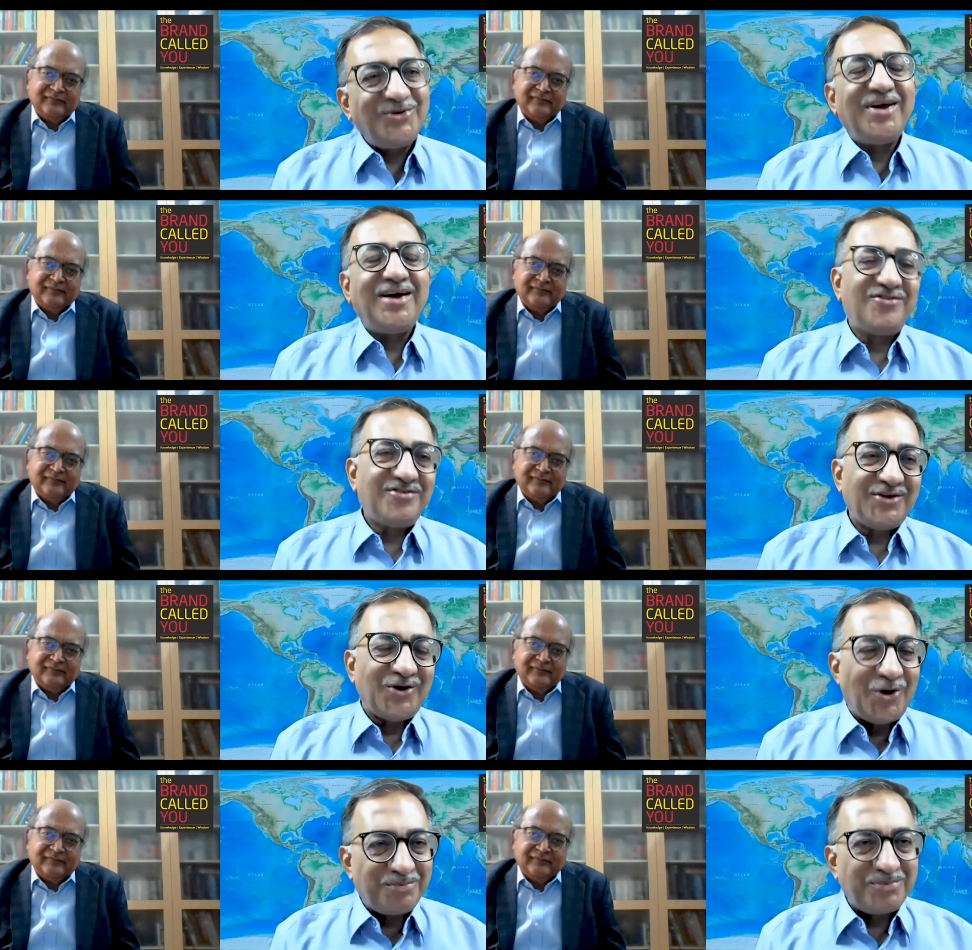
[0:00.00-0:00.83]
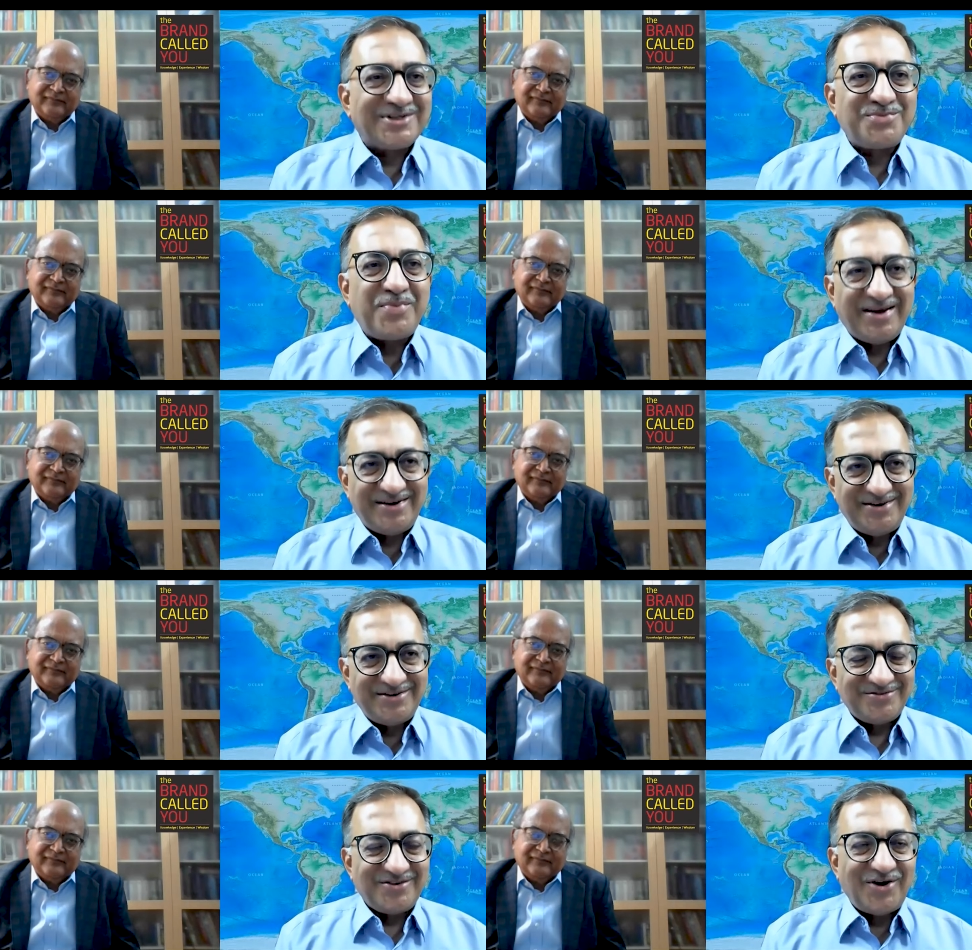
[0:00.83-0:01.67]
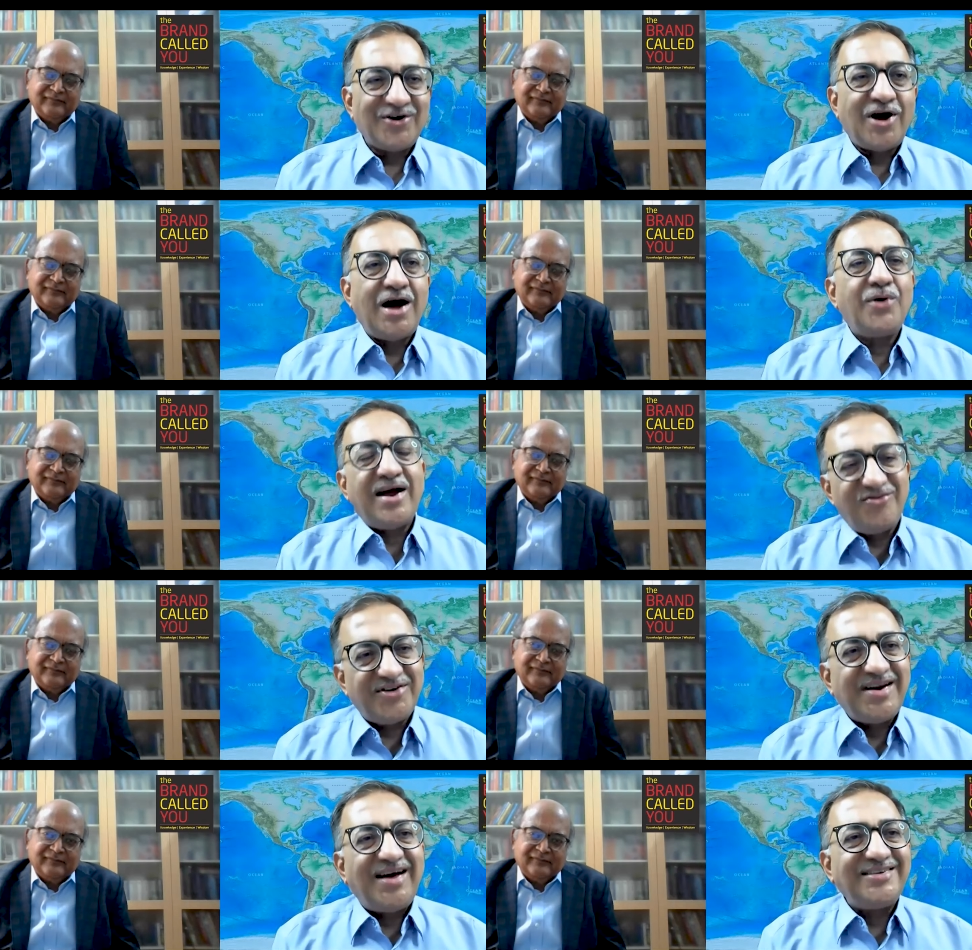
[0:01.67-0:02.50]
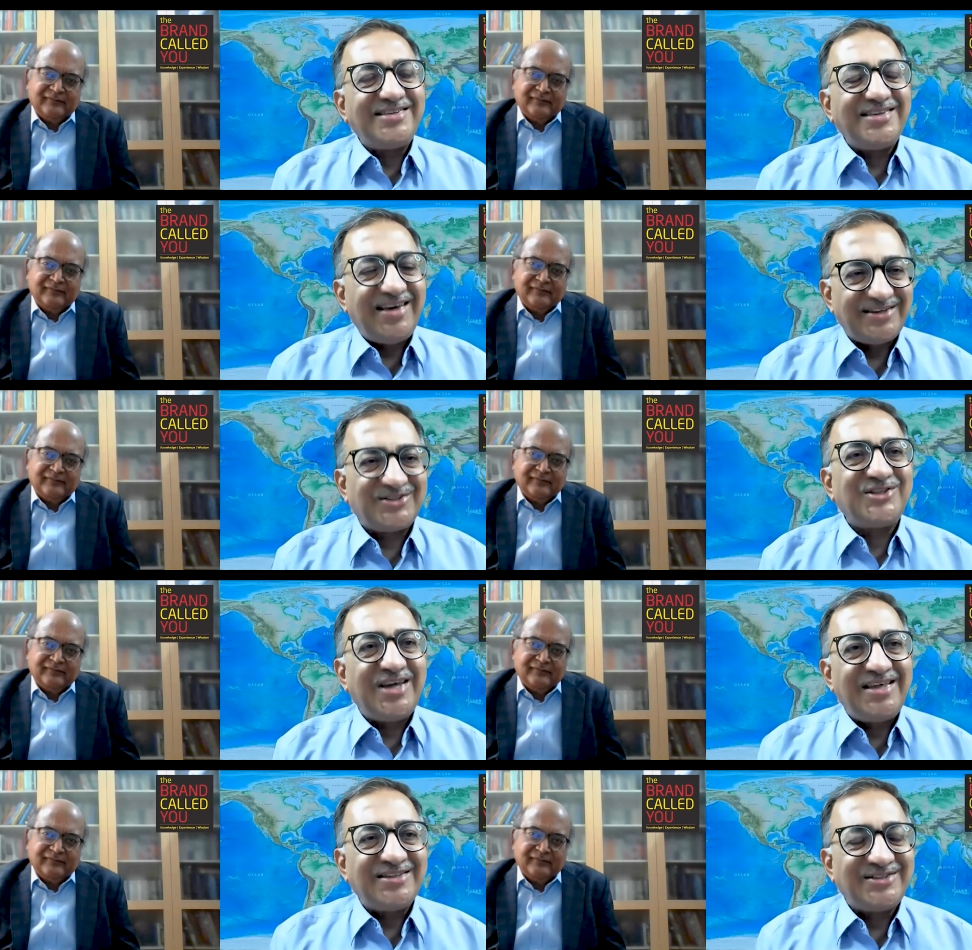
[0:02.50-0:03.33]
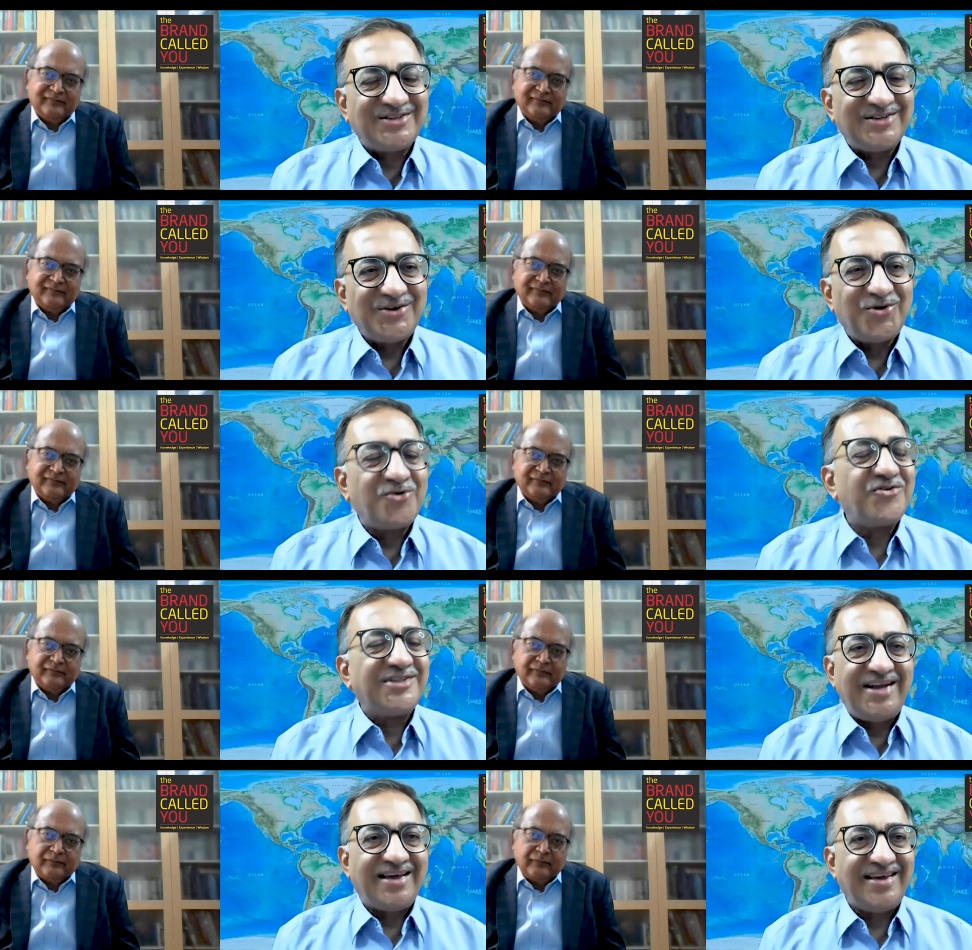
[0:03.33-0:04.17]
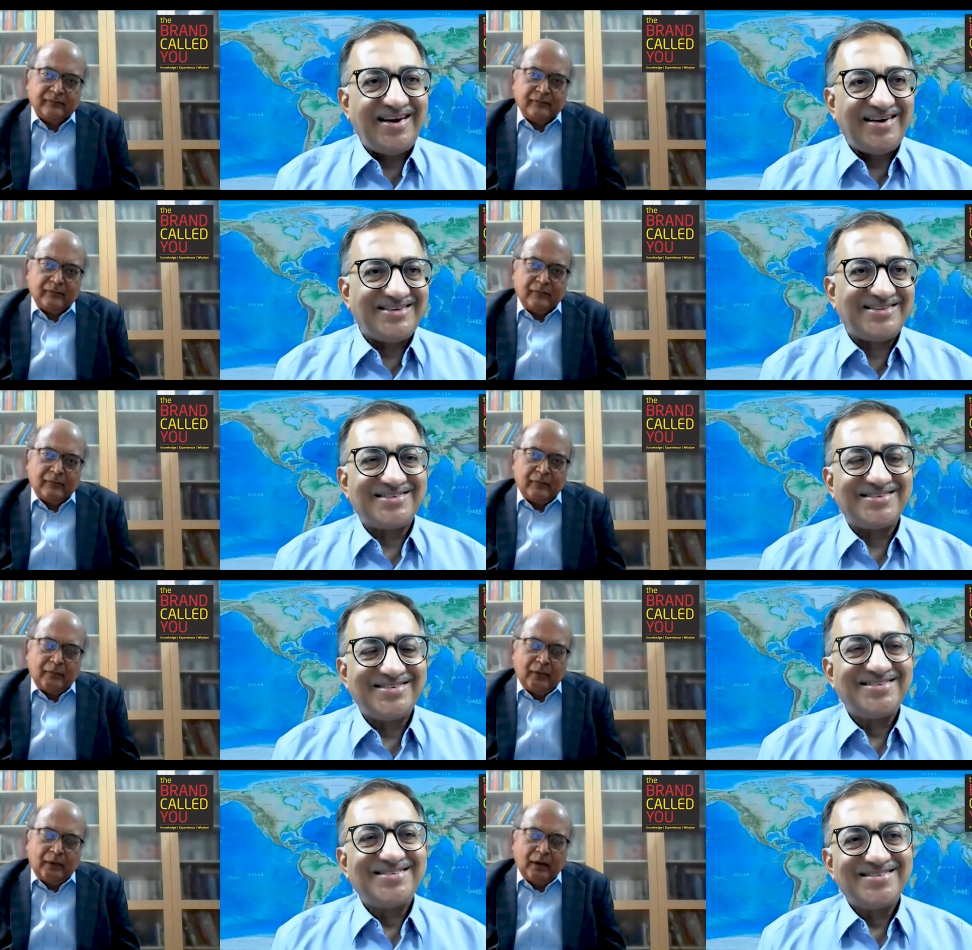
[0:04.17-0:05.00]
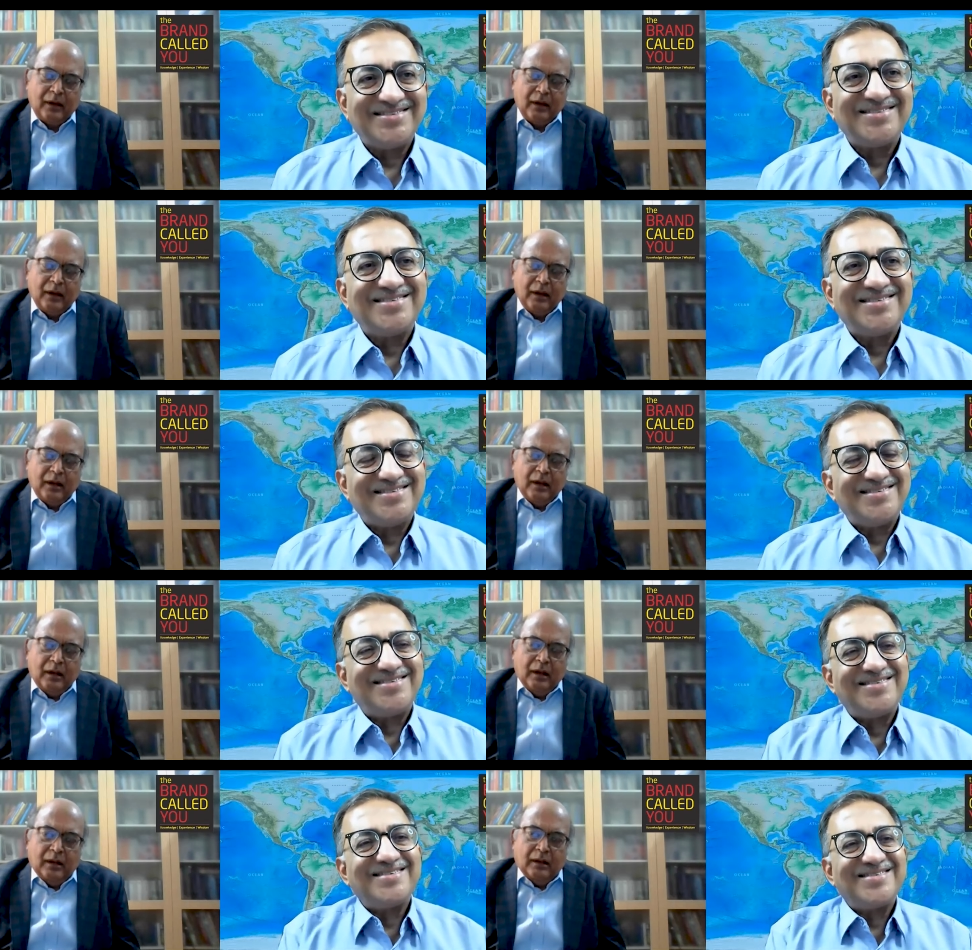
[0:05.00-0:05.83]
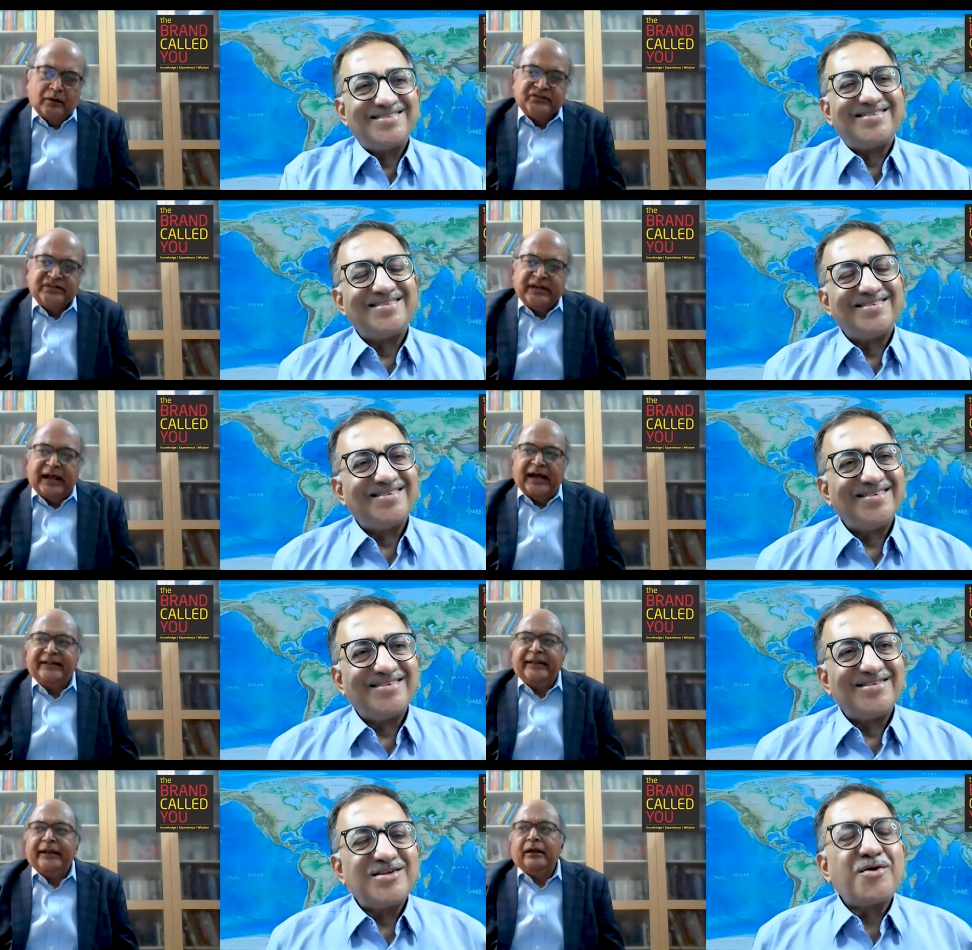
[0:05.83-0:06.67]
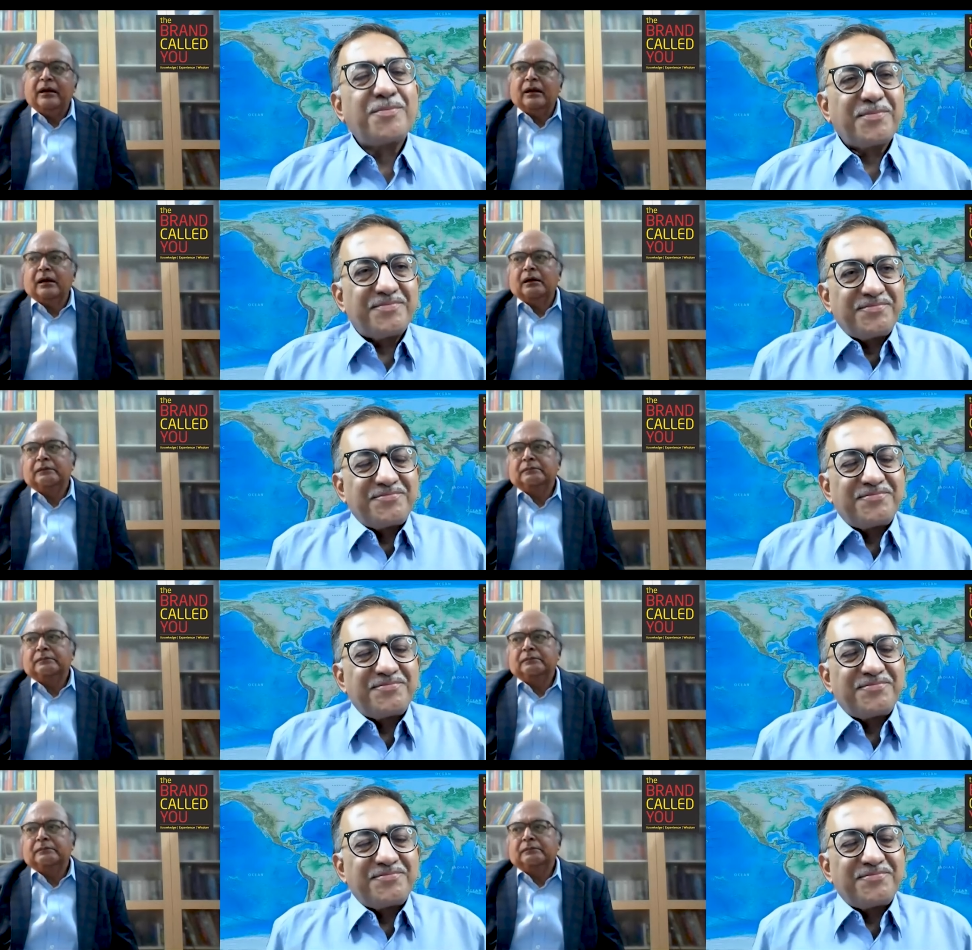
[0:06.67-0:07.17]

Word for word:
Speaker 1: to get your perspective on how advertising has changed over the decades.
Speaker 2: See, I think, uh,